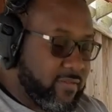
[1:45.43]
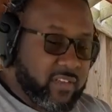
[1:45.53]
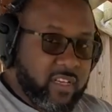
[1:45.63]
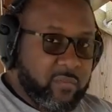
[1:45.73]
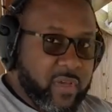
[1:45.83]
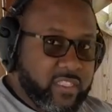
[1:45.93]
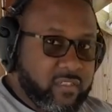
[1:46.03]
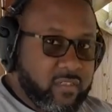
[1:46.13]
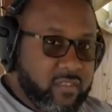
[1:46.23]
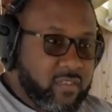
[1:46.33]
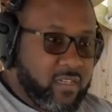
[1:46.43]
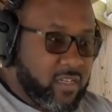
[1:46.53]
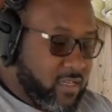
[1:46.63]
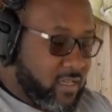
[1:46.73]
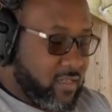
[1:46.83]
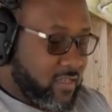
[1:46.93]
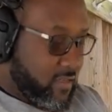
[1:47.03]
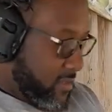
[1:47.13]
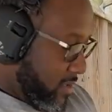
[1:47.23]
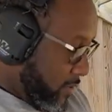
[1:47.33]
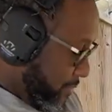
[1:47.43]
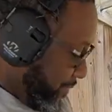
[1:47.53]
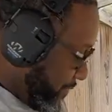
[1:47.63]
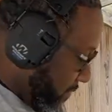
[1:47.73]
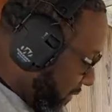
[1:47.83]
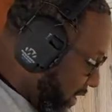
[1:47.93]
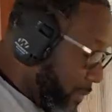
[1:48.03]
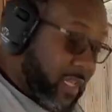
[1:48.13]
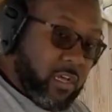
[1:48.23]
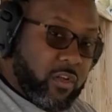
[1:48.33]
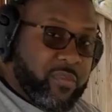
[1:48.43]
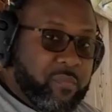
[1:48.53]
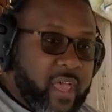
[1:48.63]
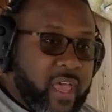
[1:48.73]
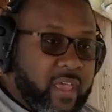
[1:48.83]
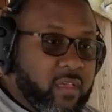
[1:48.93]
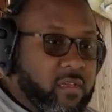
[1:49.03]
for good measure. So I'm gonna load up the mag.